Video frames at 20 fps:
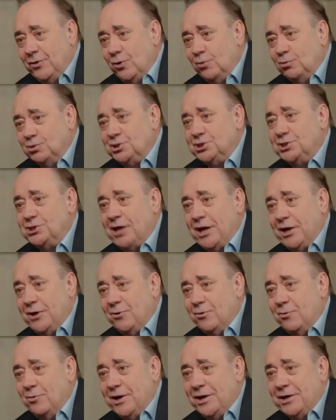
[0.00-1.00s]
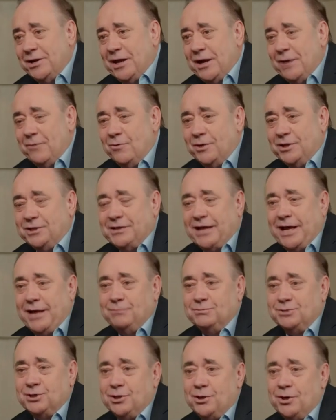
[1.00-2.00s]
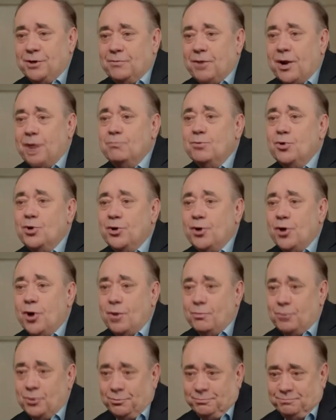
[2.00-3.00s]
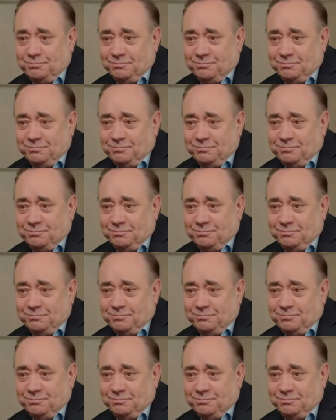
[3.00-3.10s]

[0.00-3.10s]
old style when times are more normal?